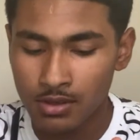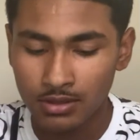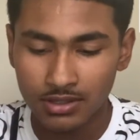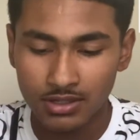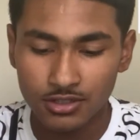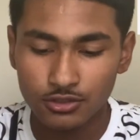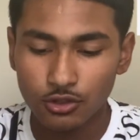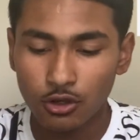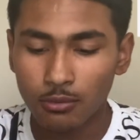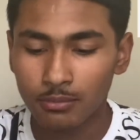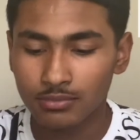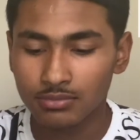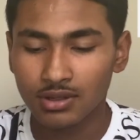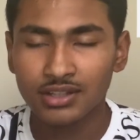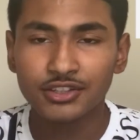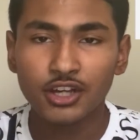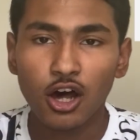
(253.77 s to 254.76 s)
there's no
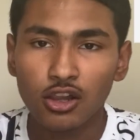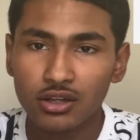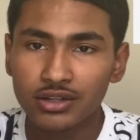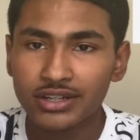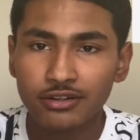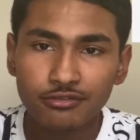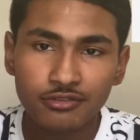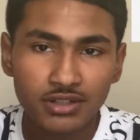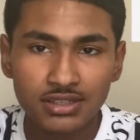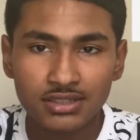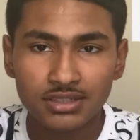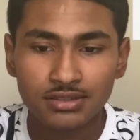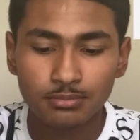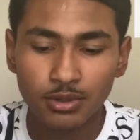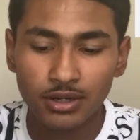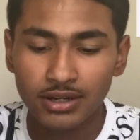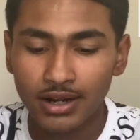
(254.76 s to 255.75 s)
a dollar
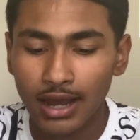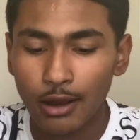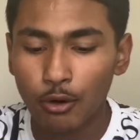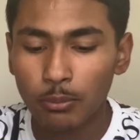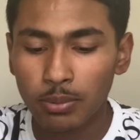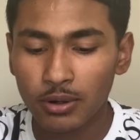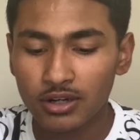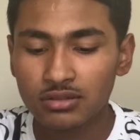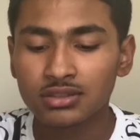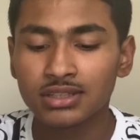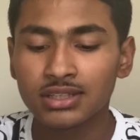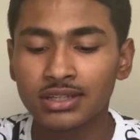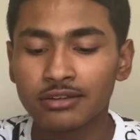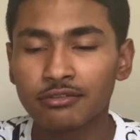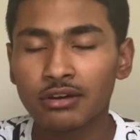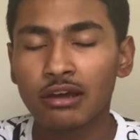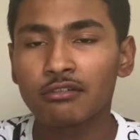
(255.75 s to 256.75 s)
difference but i would
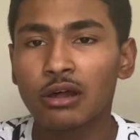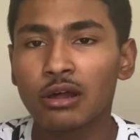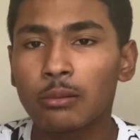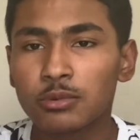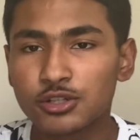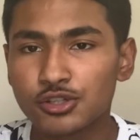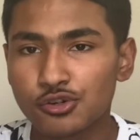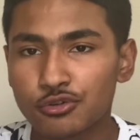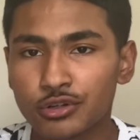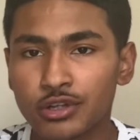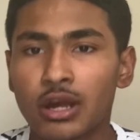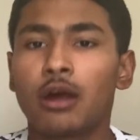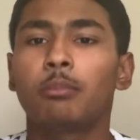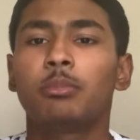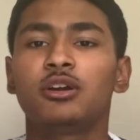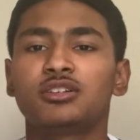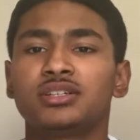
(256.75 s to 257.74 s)
personally if i have the opportunity
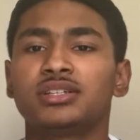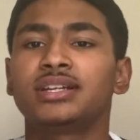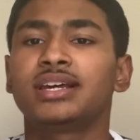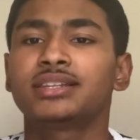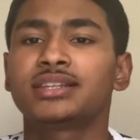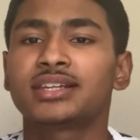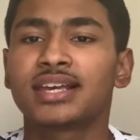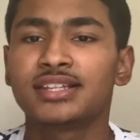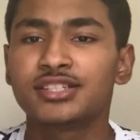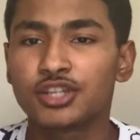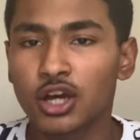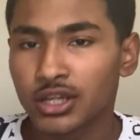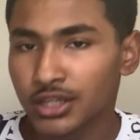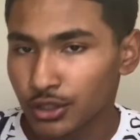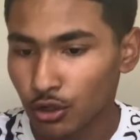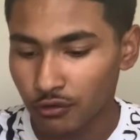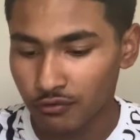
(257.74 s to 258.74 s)
i personally get the
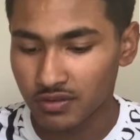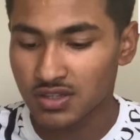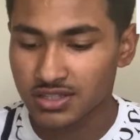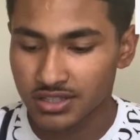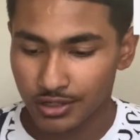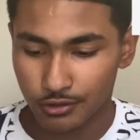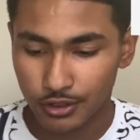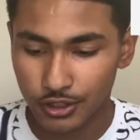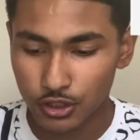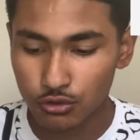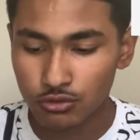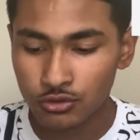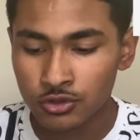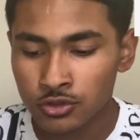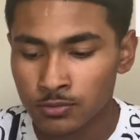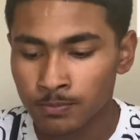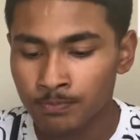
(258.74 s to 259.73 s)
kentucky over the
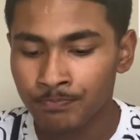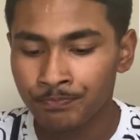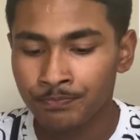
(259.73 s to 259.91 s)
syracuse